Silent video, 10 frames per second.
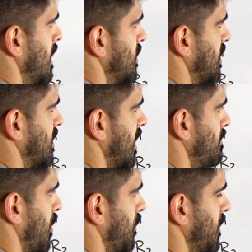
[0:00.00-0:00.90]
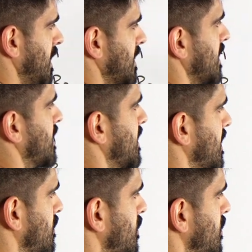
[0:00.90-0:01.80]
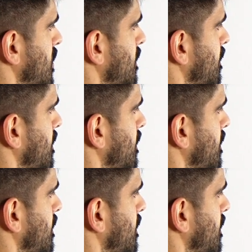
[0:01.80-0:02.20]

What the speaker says: to turn both of these into zeros.